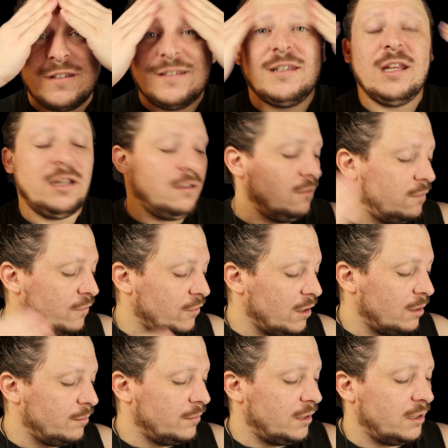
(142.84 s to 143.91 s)
skin
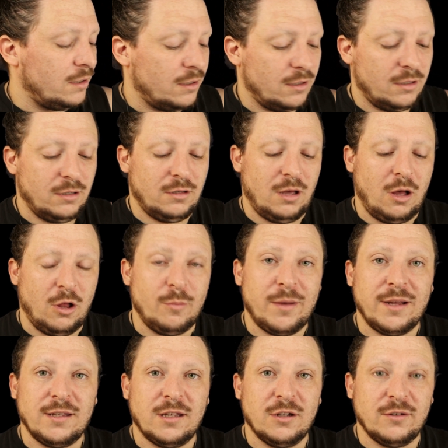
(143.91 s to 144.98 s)
from all my
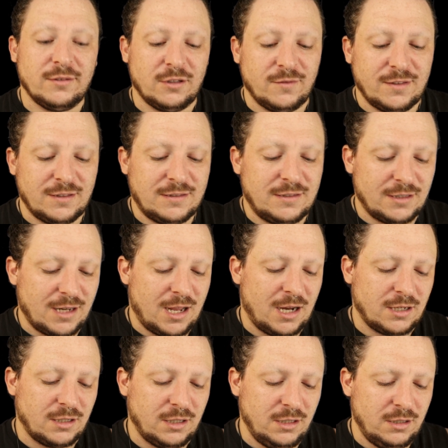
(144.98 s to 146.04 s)
years of cystic
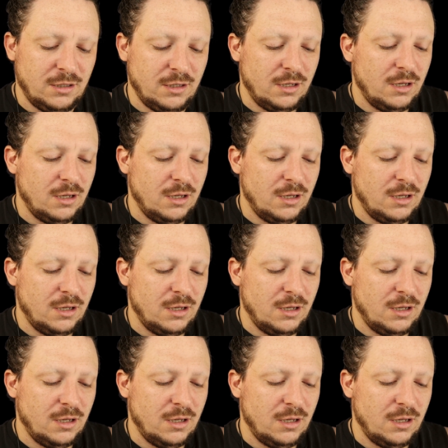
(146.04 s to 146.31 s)
acne,